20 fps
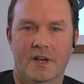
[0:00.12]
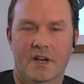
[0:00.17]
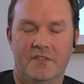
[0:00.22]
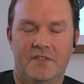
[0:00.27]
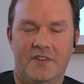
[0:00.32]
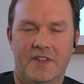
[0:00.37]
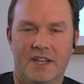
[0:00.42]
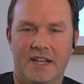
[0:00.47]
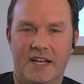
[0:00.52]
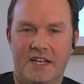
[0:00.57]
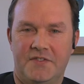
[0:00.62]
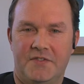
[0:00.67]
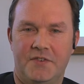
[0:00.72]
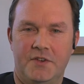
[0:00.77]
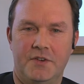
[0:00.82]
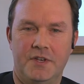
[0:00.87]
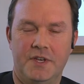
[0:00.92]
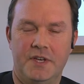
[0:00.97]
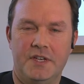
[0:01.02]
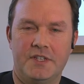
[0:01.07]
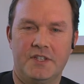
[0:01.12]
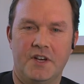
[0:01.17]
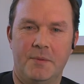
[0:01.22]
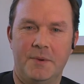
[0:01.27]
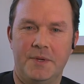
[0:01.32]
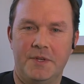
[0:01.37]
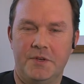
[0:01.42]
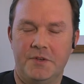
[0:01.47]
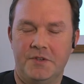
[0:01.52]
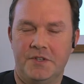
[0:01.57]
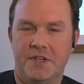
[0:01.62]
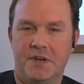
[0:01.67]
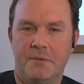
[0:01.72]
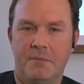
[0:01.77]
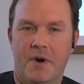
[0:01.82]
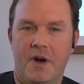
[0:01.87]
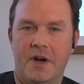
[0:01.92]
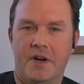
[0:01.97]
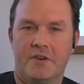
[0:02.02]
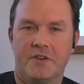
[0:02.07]
For the last few years, I've been using a
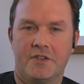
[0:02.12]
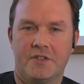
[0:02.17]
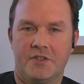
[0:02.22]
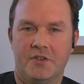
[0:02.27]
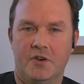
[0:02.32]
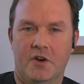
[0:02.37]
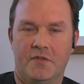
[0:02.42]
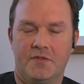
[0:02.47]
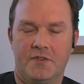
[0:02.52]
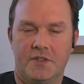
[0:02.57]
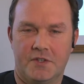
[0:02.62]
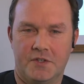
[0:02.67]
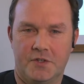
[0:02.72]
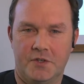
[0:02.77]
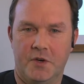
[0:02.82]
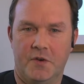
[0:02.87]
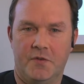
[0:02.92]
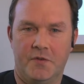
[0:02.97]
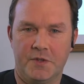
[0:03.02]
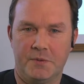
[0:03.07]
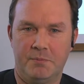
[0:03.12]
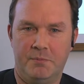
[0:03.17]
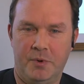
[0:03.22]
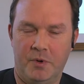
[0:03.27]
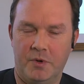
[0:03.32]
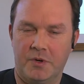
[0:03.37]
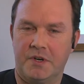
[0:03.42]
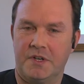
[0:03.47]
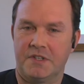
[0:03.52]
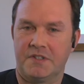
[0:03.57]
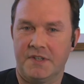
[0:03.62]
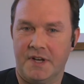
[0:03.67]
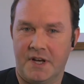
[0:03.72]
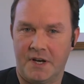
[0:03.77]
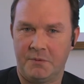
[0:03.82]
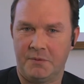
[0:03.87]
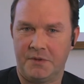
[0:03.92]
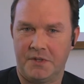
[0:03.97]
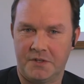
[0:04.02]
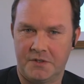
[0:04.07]
Microsoft Surface Book. I
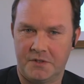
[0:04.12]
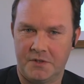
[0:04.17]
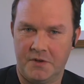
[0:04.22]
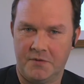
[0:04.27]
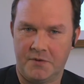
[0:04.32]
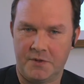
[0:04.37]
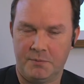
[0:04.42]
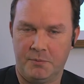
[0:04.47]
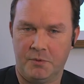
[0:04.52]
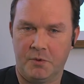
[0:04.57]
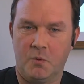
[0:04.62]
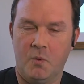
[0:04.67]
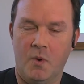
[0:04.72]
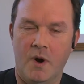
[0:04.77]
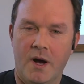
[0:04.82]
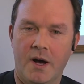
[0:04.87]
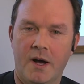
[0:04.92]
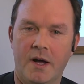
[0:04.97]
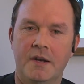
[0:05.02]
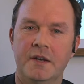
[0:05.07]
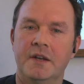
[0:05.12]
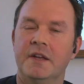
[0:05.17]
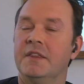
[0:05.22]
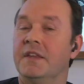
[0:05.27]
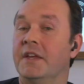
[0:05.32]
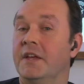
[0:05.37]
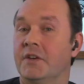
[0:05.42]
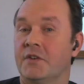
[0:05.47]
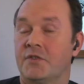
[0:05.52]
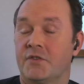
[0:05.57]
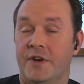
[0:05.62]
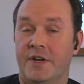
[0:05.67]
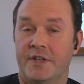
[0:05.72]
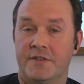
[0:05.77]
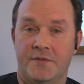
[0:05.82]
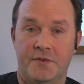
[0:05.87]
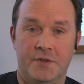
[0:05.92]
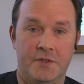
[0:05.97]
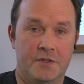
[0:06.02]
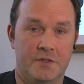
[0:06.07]
started with the Surface Book 1 and then
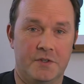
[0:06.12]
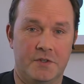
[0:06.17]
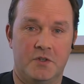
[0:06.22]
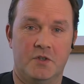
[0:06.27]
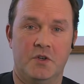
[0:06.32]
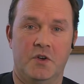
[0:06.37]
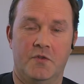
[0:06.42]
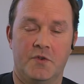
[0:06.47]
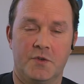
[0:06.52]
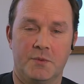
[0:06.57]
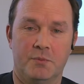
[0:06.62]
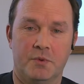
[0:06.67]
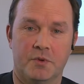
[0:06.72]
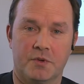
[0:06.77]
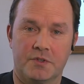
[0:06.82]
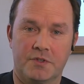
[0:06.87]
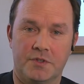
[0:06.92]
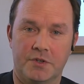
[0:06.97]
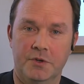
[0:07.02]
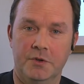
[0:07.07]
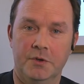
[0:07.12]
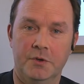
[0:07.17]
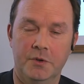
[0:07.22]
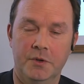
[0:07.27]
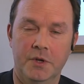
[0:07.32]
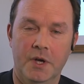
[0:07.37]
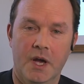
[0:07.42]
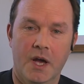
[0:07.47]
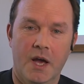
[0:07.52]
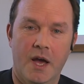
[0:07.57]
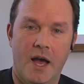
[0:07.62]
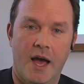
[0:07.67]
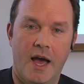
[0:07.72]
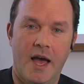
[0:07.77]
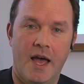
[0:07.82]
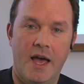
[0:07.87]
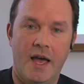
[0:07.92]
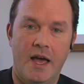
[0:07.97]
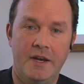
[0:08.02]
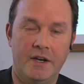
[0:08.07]
transferred to the Surface Book 2.
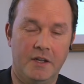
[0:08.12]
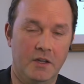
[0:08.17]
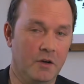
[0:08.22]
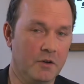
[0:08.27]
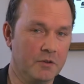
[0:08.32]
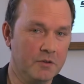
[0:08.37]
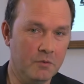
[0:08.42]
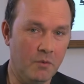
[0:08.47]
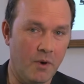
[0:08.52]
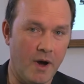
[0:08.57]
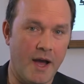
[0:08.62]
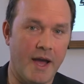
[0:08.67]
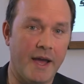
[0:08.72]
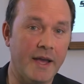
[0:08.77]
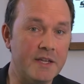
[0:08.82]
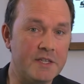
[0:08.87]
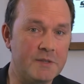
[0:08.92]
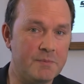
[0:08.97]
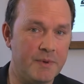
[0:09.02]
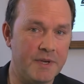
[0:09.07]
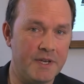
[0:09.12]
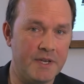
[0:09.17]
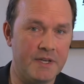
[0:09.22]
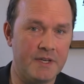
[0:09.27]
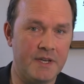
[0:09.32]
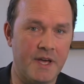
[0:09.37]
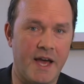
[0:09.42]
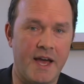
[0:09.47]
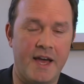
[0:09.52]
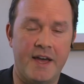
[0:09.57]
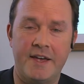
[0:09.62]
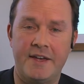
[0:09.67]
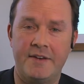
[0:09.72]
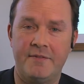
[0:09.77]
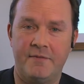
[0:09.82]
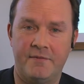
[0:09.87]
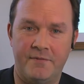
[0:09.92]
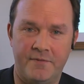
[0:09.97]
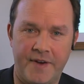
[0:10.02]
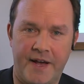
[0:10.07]
And along the way, it's been
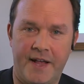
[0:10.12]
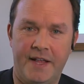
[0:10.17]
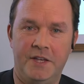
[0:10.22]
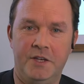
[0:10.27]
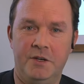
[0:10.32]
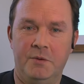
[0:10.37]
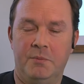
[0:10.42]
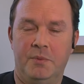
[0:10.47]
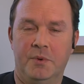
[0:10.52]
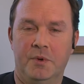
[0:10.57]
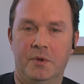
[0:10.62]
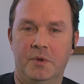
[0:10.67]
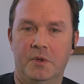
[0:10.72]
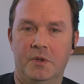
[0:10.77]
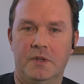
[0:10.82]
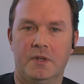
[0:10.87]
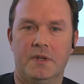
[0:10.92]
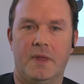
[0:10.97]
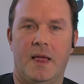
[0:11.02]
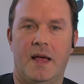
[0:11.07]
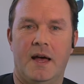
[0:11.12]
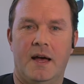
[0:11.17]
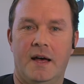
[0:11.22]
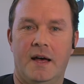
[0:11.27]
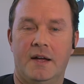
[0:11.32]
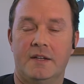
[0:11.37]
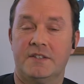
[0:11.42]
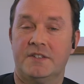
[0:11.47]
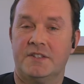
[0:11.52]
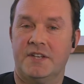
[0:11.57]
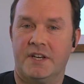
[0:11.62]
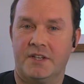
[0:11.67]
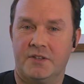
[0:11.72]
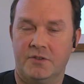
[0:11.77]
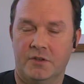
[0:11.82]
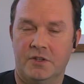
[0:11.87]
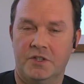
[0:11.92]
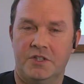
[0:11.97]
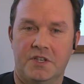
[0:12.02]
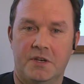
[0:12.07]
a valuable
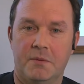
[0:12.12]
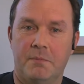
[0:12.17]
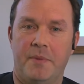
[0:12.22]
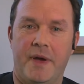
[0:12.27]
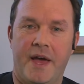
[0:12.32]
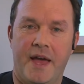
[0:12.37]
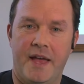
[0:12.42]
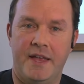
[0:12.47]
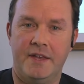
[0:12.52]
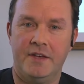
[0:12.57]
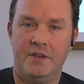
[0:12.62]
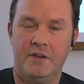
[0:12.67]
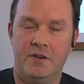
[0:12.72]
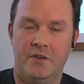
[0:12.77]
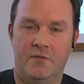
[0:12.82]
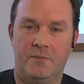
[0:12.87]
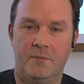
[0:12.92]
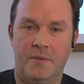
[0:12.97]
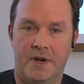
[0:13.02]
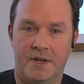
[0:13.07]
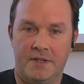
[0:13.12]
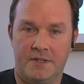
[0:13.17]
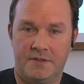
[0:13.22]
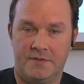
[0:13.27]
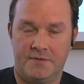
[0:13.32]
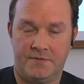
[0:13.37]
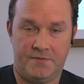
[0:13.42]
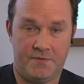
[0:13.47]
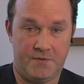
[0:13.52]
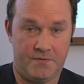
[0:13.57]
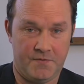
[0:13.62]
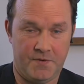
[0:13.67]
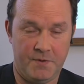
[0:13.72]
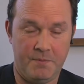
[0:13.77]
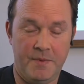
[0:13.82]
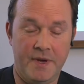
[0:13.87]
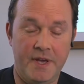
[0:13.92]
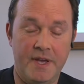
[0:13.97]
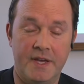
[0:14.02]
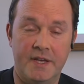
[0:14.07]
technology companion for
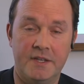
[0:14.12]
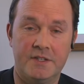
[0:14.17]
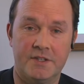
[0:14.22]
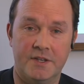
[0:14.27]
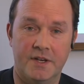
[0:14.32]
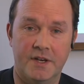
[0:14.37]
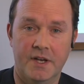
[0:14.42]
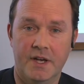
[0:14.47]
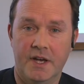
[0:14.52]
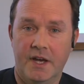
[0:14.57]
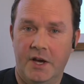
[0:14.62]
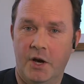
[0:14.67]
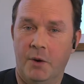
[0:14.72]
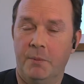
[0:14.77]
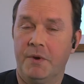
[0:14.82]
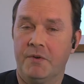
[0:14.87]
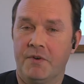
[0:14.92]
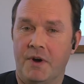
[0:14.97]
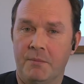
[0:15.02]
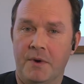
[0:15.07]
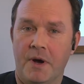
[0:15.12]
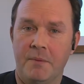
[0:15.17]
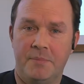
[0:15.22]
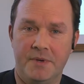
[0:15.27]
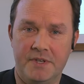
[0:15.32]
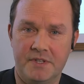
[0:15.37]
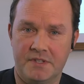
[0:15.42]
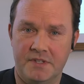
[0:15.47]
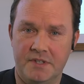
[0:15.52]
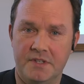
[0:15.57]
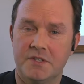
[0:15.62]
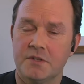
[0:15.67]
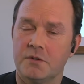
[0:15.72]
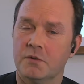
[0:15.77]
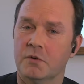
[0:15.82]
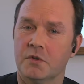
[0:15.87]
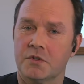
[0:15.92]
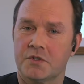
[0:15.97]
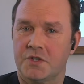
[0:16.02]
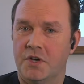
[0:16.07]
me to help me run my business, and
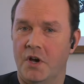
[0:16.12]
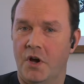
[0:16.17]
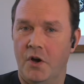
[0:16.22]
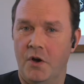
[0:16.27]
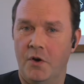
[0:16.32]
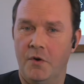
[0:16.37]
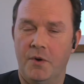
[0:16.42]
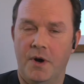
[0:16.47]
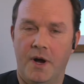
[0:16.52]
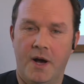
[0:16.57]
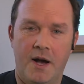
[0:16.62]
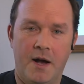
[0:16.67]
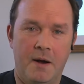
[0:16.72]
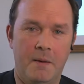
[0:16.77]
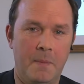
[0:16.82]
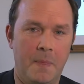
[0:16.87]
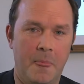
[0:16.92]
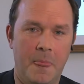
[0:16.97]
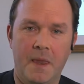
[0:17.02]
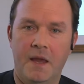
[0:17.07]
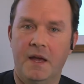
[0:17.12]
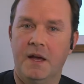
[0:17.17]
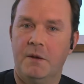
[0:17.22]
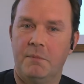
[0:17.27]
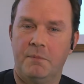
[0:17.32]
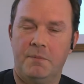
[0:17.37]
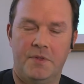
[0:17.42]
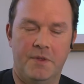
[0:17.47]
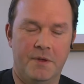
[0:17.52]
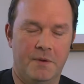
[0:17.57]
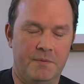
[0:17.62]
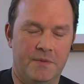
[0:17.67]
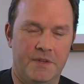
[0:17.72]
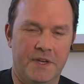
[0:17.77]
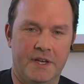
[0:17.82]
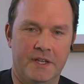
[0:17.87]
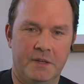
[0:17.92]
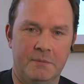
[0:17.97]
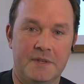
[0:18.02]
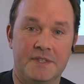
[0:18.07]
also
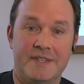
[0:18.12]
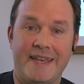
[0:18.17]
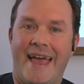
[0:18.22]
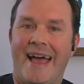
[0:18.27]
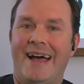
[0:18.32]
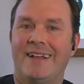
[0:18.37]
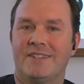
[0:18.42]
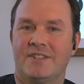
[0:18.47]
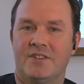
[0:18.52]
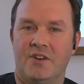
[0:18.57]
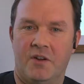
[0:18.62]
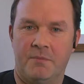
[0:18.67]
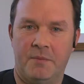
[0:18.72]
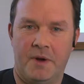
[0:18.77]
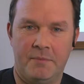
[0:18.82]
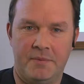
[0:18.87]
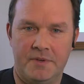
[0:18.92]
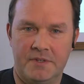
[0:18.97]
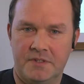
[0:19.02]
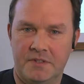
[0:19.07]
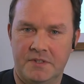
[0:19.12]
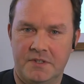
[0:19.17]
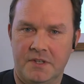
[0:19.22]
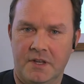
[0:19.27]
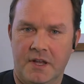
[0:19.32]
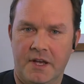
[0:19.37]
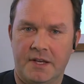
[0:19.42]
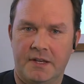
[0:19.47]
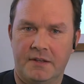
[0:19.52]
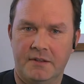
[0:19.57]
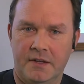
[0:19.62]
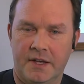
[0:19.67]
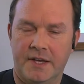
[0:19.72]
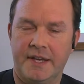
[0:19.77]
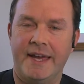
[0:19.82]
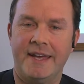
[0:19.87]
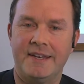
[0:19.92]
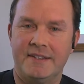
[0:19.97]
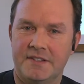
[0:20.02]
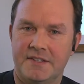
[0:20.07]
the elements outside my business, like
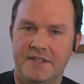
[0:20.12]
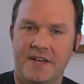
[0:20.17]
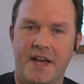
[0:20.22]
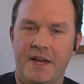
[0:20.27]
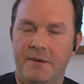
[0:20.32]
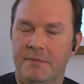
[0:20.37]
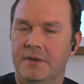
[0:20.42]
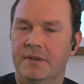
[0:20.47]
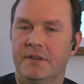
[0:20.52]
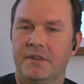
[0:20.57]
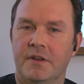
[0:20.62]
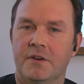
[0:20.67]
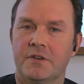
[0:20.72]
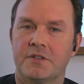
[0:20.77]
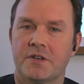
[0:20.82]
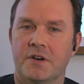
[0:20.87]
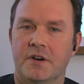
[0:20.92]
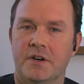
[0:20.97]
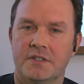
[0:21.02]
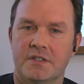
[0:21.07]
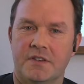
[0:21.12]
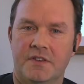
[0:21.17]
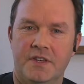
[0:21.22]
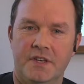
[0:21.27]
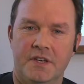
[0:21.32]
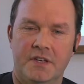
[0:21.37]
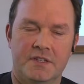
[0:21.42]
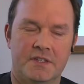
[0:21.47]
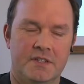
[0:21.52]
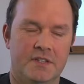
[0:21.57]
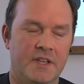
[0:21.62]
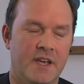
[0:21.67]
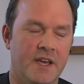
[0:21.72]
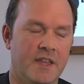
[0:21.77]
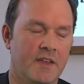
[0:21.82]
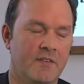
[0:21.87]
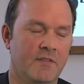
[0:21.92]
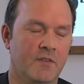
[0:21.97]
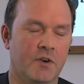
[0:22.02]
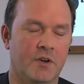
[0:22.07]
entertainment and those kinds of things. And
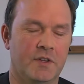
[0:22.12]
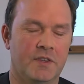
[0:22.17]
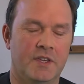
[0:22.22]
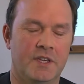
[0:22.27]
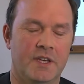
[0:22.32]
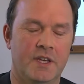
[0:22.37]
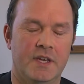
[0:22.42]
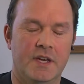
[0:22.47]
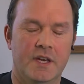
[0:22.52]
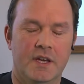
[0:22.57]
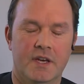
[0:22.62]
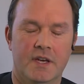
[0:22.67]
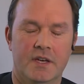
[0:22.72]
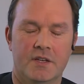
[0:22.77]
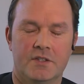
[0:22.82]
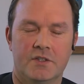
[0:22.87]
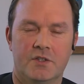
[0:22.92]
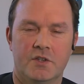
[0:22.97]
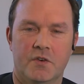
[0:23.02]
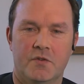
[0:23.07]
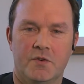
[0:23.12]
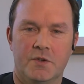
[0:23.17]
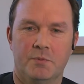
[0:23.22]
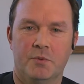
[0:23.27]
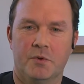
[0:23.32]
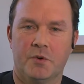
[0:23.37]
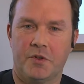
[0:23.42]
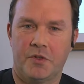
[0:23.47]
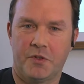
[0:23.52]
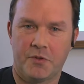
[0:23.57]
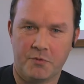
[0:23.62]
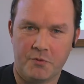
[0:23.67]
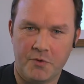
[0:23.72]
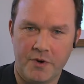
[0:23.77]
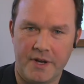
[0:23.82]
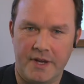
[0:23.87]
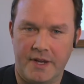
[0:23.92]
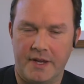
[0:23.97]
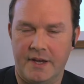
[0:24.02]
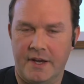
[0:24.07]
now they've got the Surface Book
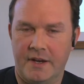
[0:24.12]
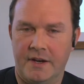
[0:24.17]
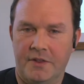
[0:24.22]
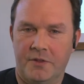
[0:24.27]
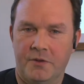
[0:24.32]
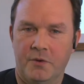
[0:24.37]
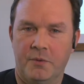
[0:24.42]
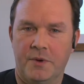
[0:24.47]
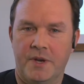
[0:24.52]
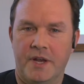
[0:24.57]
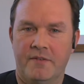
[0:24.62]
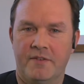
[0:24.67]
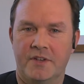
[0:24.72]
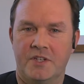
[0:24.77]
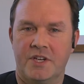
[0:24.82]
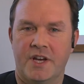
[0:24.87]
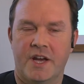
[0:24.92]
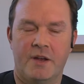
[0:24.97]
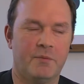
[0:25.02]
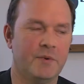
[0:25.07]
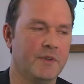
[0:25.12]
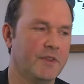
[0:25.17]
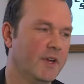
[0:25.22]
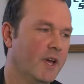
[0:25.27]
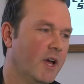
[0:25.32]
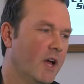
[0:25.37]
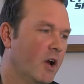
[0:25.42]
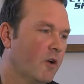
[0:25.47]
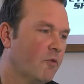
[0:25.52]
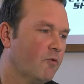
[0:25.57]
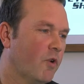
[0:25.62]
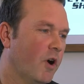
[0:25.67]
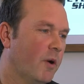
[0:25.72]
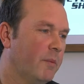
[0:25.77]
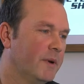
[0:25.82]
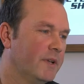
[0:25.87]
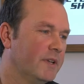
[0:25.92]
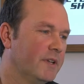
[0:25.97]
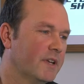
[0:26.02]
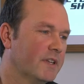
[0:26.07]
3, and I thought we'd have a chat with
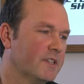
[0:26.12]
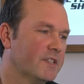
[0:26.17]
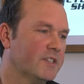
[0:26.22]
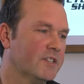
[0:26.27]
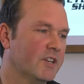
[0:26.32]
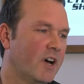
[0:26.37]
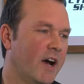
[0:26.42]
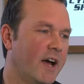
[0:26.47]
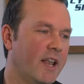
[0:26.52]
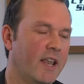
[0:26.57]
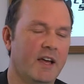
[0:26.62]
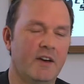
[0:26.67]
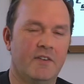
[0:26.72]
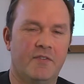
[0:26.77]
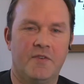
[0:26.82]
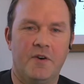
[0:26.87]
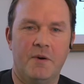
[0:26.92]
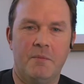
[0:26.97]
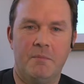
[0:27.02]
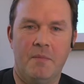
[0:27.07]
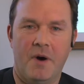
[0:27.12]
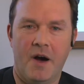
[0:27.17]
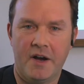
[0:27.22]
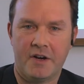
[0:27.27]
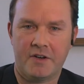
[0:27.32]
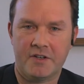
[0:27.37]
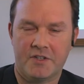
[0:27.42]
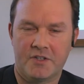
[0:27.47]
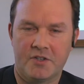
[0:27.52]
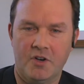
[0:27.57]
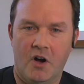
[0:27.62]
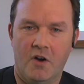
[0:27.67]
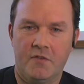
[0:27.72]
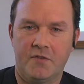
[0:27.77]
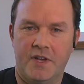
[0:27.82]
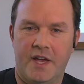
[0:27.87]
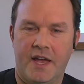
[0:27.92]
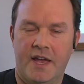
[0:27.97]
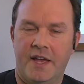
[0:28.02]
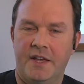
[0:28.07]
Robin Seiler from
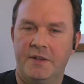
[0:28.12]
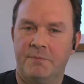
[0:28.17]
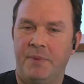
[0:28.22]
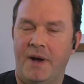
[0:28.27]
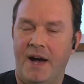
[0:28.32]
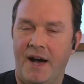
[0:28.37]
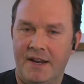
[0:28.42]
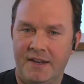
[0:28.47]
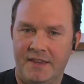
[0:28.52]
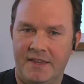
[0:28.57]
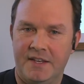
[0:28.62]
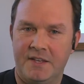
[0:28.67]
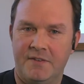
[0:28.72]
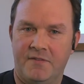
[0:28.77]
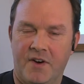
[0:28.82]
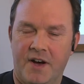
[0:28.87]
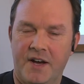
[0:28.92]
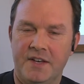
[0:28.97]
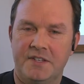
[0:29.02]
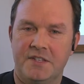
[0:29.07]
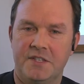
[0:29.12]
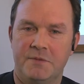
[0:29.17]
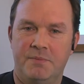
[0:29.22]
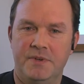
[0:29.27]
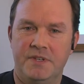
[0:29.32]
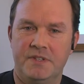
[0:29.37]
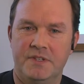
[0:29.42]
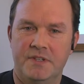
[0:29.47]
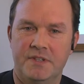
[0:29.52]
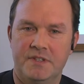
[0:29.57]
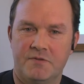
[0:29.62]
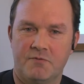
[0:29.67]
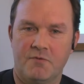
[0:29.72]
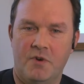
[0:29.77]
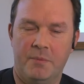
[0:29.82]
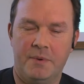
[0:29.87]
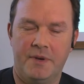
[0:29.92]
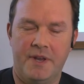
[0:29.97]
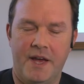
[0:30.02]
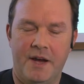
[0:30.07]
Microsoft as part of their devices business.
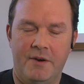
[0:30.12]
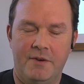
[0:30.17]
Robin, how are